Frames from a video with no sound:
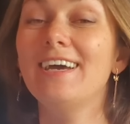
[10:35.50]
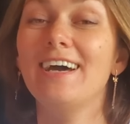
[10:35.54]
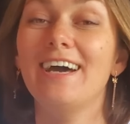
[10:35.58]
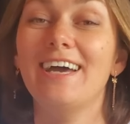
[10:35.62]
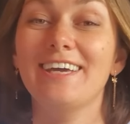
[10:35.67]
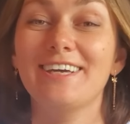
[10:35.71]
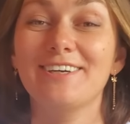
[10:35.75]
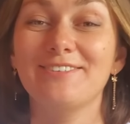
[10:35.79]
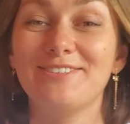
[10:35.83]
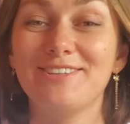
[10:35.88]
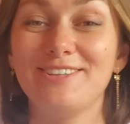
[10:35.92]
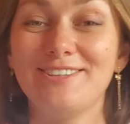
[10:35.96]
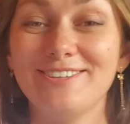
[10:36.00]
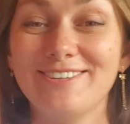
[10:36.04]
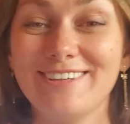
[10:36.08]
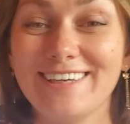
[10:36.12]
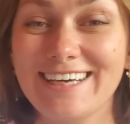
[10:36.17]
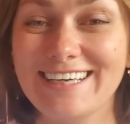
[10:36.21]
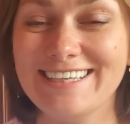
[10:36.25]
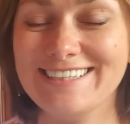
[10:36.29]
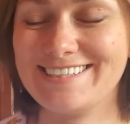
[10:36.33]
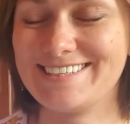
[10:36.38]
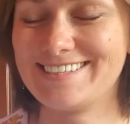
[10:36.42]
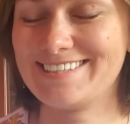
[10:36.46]
I have two
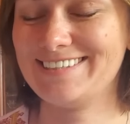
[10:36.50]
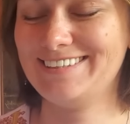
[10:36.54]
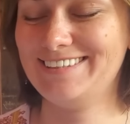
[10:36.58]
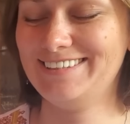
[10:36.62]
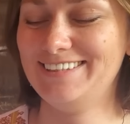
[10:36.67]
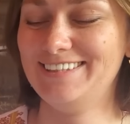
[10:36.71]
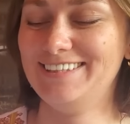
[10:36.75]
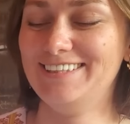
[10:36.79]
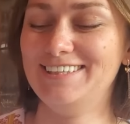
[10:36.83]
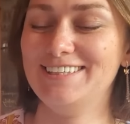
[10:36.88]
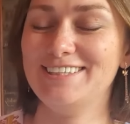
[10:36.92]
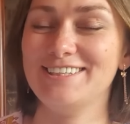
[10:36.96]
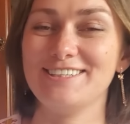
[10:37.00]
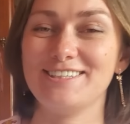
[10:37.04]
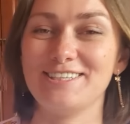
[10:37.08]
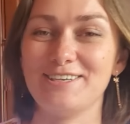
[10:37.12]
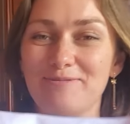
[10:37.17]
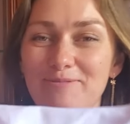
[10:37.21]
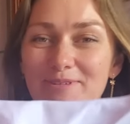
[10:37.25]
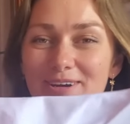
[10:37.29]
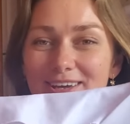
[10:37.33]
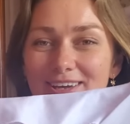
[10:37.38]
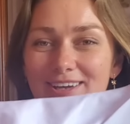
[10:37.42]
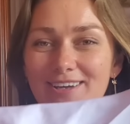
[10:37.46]
cats. They
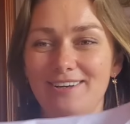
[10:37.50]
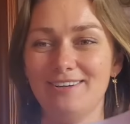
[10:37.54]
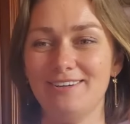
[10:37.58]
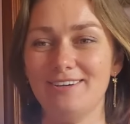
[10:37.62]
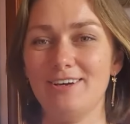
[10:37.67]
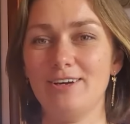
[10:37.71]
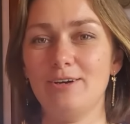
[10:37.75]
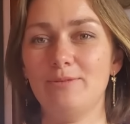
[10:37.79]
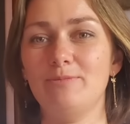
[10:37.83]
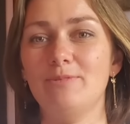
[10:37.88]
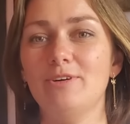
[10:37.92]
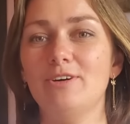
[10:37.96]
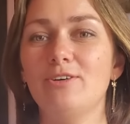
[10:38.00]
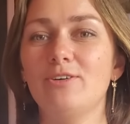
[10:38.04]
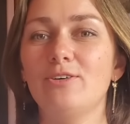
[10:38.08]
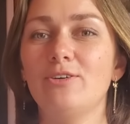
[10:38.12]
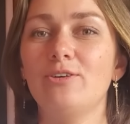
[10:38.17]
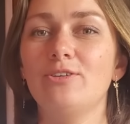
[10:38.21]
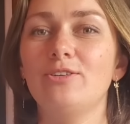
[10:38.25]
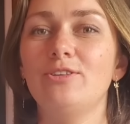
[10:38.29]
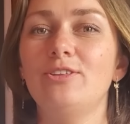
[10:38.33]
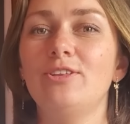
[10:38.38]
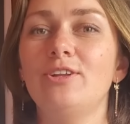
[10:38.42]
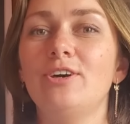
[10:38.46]
may...
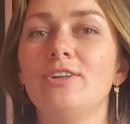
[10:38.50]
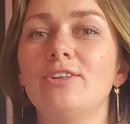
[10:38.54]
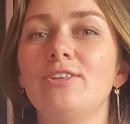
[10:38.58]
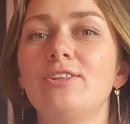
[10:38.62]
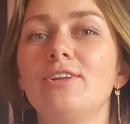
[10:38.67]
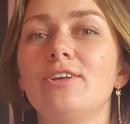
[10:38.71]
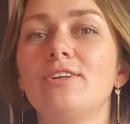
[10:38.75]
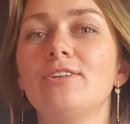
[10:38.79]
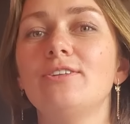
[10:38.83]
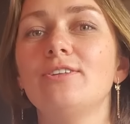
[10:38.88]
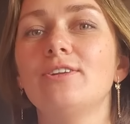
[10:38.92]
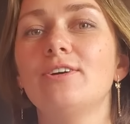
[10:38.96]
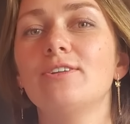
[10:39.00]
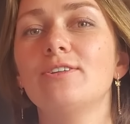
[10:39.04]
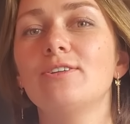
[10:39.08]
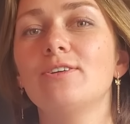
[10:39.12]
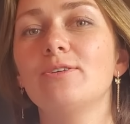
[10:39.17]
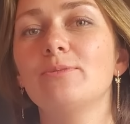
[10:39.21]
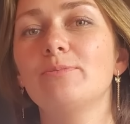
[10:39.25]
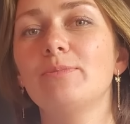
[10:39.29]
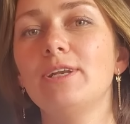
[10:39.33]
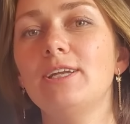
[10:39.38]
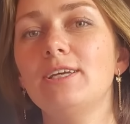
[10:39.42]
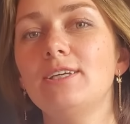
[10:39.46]
Oh
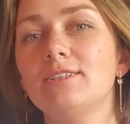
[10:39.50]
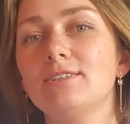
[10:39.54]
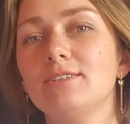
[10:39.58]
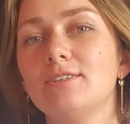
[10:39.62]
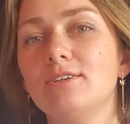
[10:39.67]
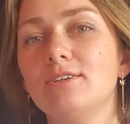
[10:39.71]
no, please